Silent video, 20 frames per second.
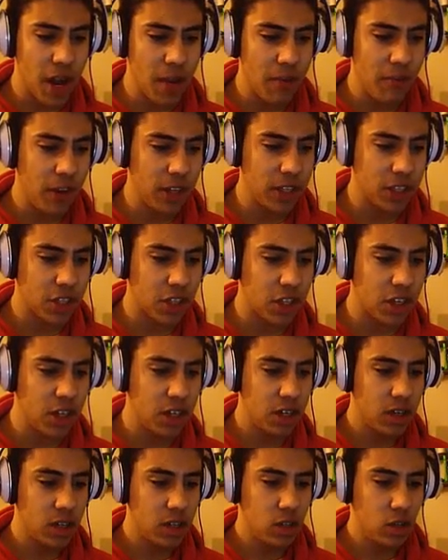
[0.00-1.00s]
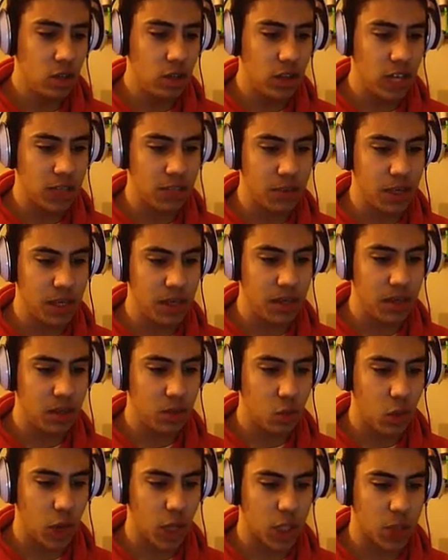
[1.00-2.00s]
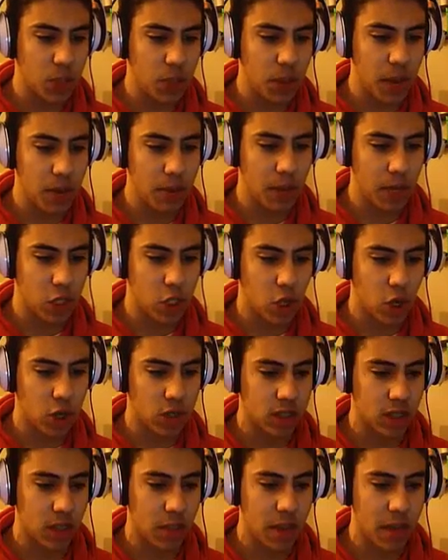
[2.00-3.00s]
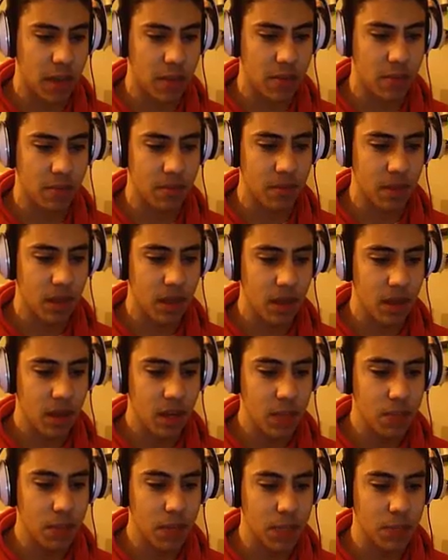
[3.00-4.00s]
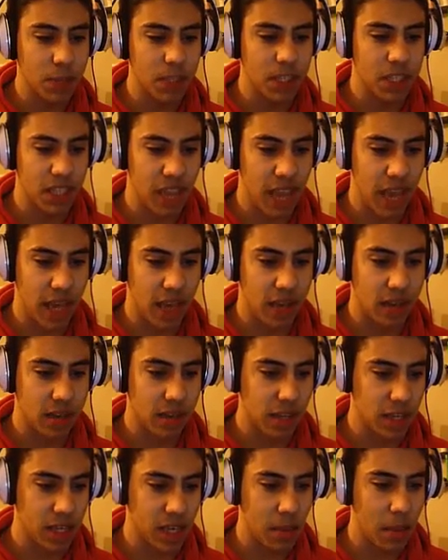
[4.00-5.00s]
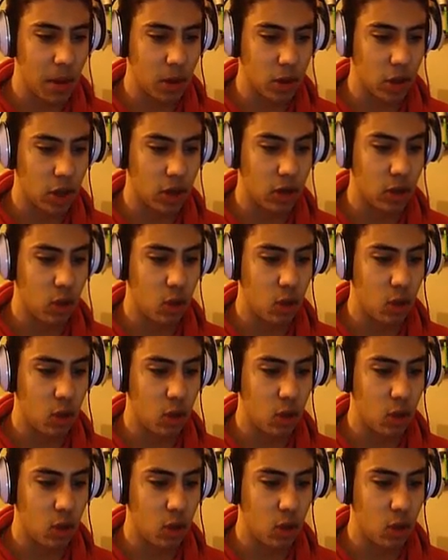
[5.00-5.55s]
him, visitor? Don't ask me to explain my choices. I make it makes me sick thinking about I,